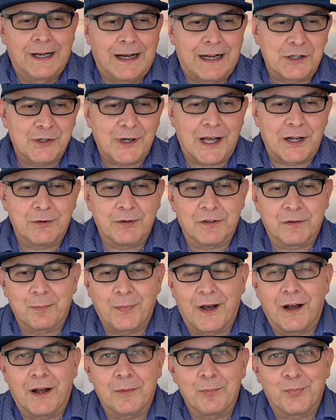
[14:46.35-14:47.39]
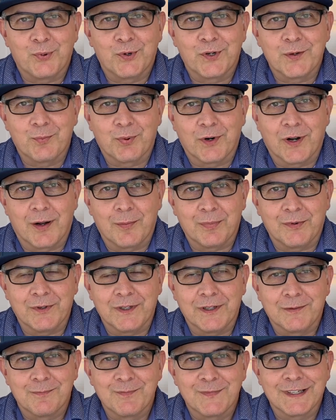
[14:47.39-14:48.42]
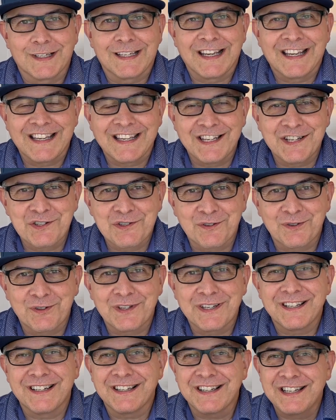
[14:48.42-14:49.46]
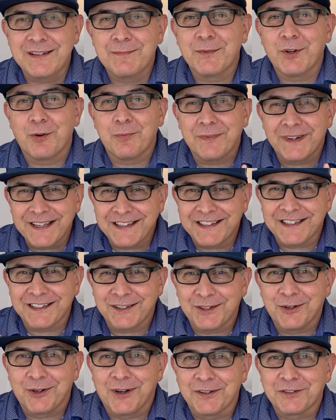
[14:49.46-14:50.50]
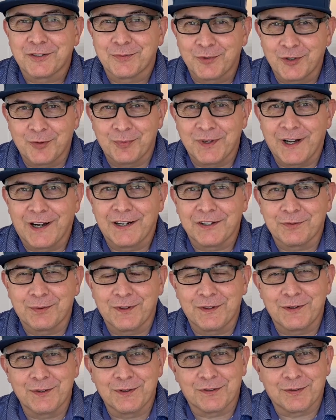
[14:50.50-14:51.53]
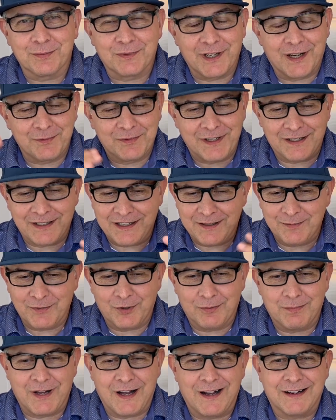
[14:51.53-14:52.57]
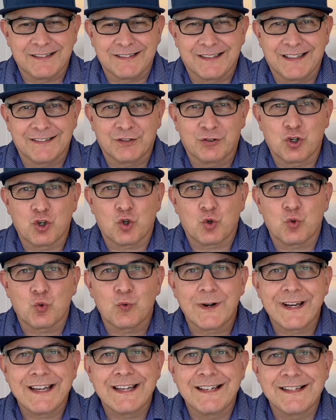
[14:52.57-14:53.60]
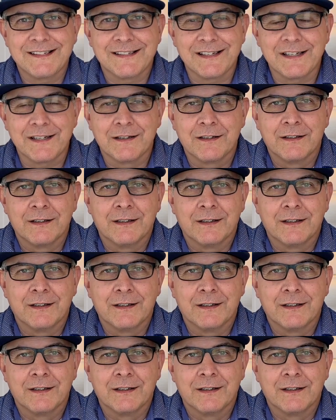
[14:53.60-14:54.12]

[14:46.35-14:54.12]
I try to respond pretty promptly. Occasionally an email might get lost. I'm going to be honest with you. Sometimes that email box gets crazy.